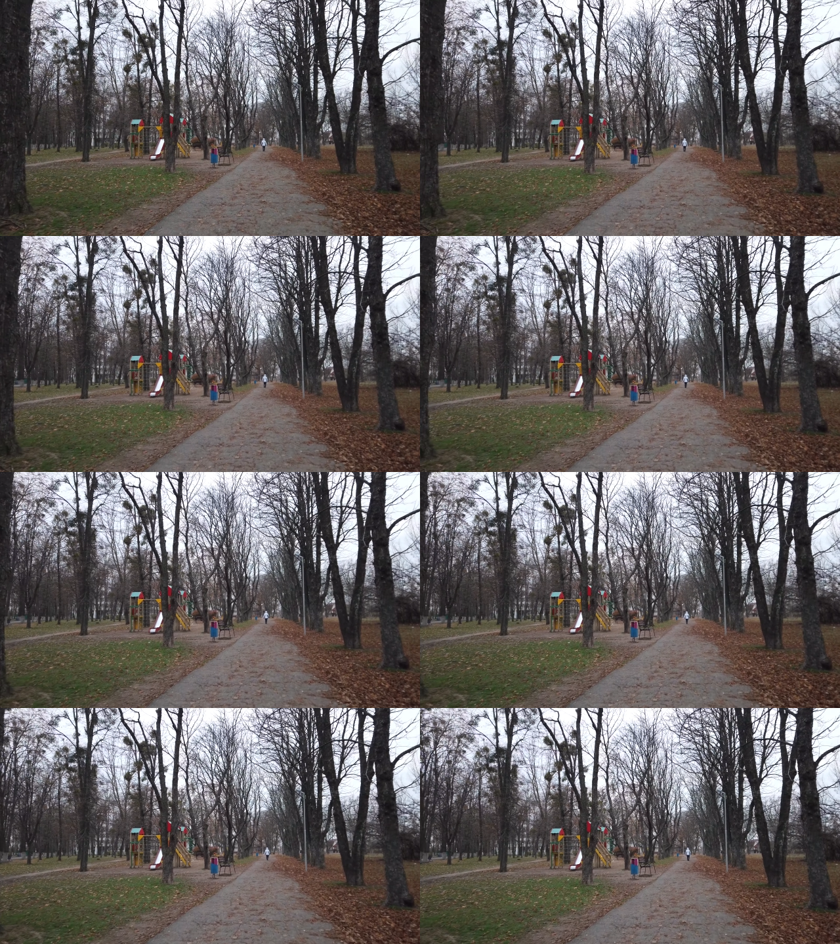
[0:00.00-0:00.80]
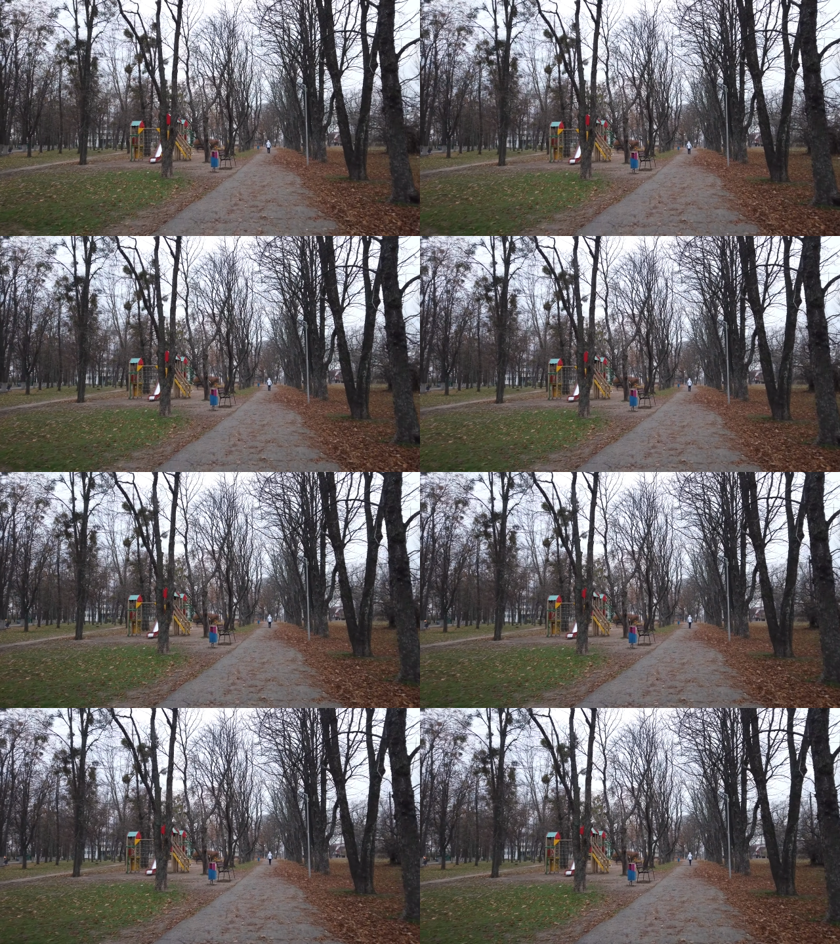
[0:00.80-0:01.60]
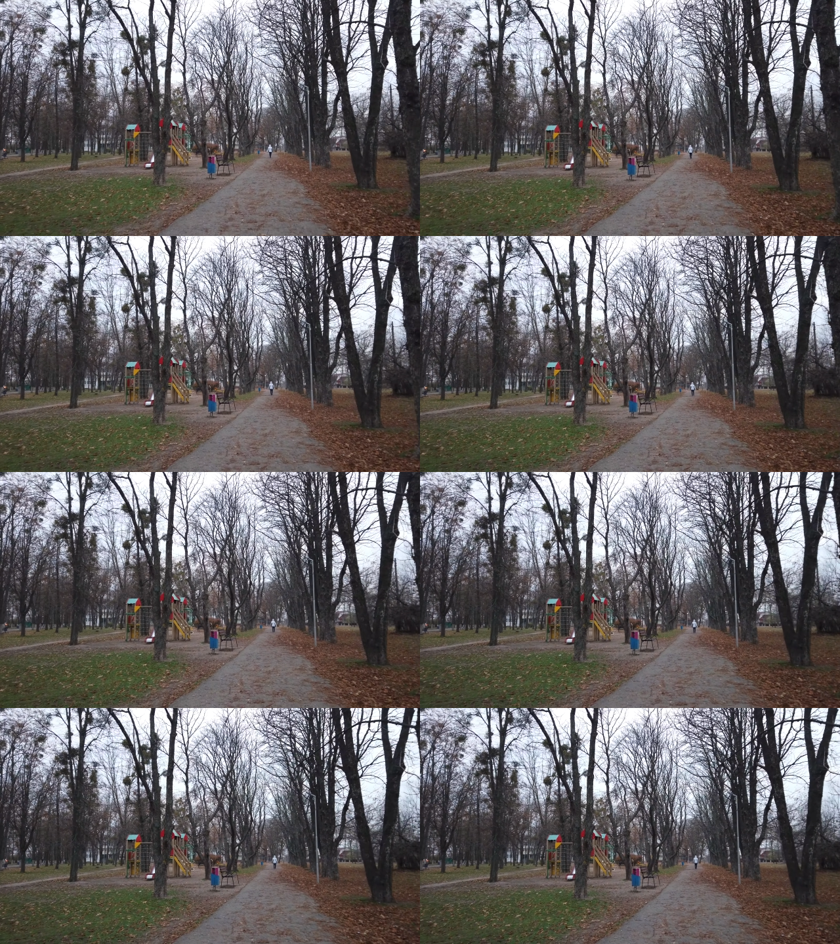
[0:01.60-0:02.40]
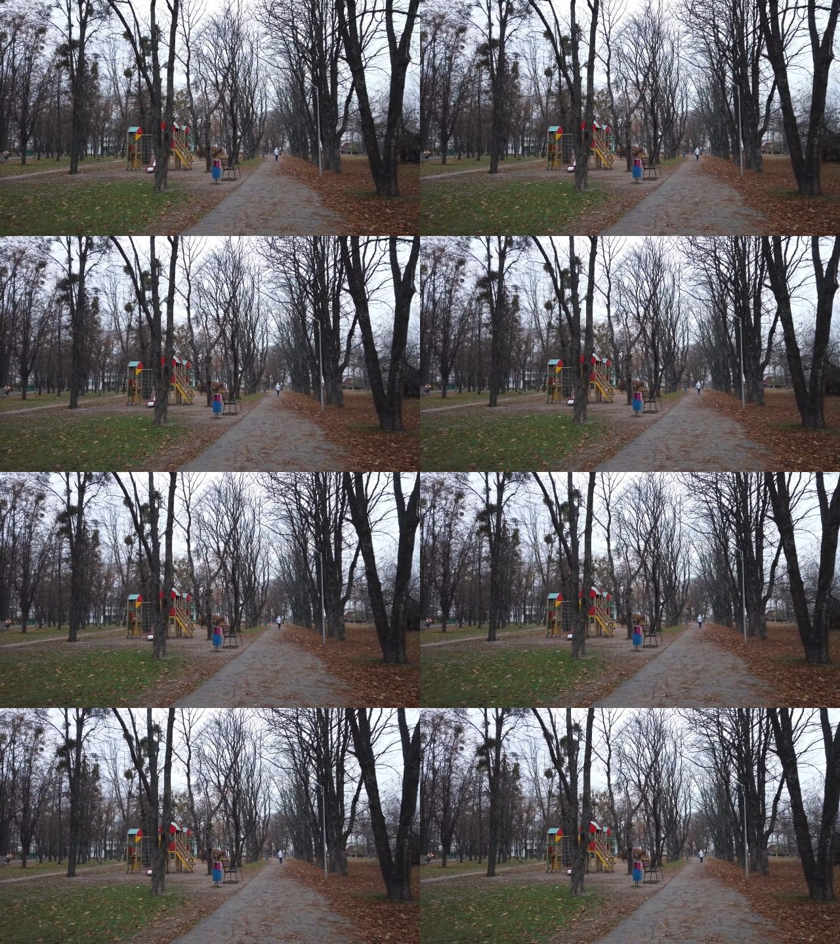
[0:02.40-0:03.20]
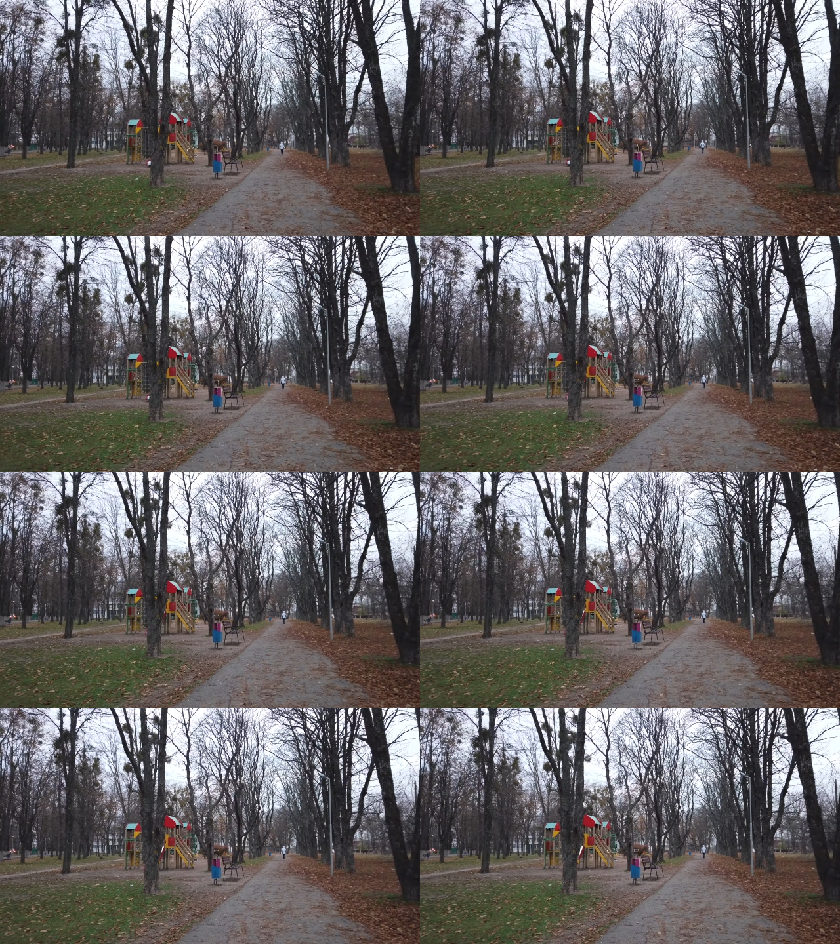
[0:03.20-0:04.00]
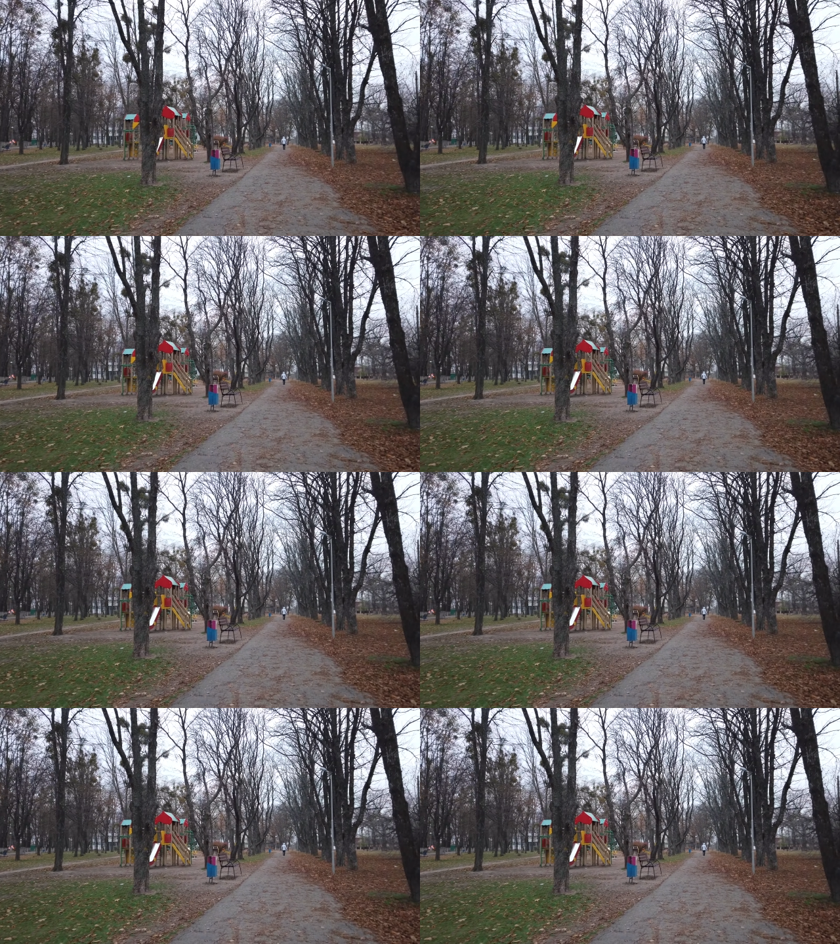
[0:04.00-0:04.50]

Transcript: No face is visible, so there are no lips to read.